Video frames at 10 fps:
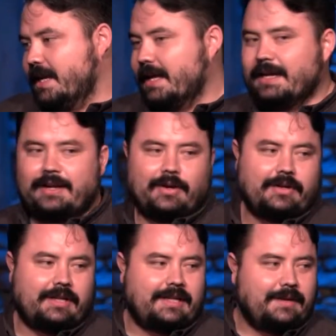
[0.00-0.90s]
and I know
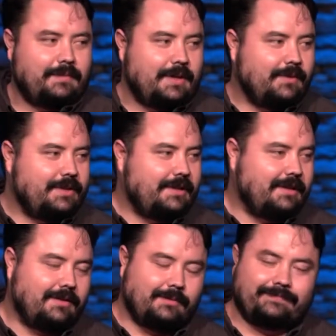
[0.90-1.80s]
you're going to get beat when you get
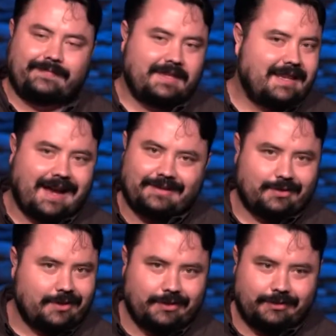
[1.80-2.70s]
home." Not
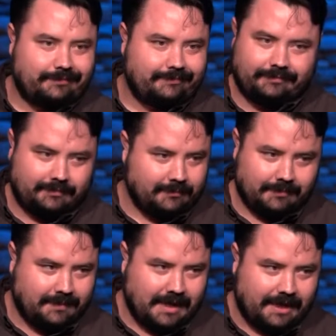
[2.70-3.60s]
true,
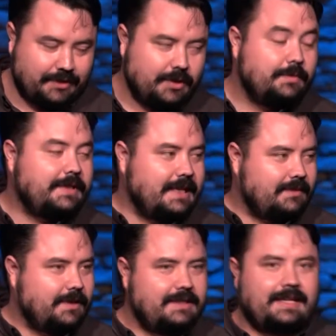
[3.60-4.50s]
but
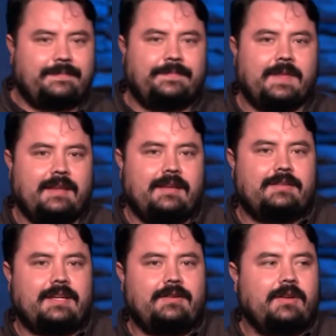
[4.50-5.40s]
that's what he said.
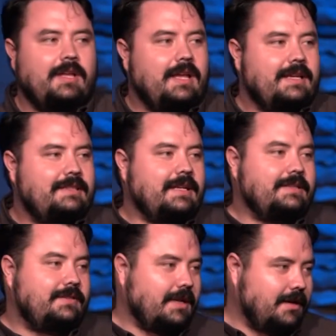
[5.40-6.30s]
And he
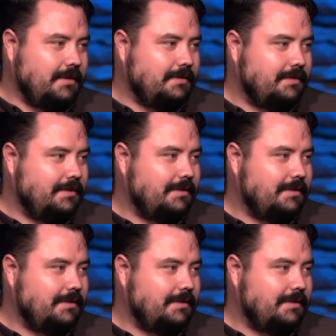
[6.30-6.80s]
said, "So,